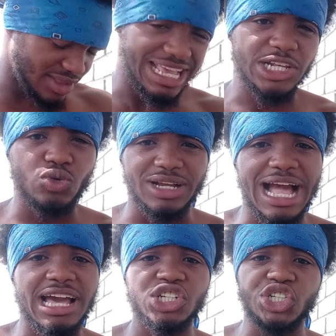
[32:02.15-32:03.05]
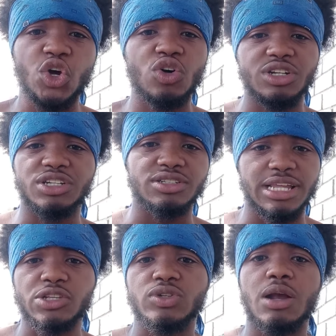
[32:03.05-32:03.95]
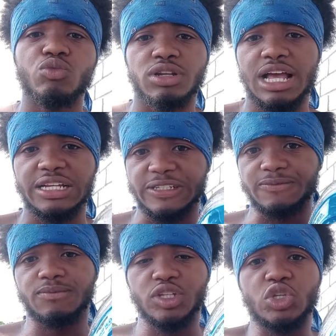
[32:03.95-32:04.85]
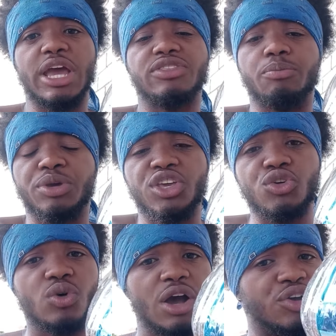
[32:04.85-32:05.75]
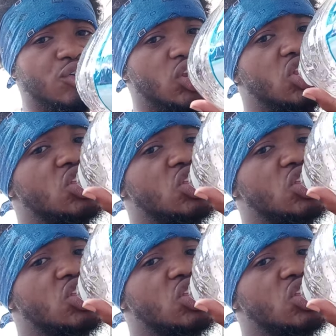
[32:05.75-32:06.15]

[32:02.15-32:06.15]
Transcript: That's what God is showing us. That's what I'm realizing. You have to be you out here.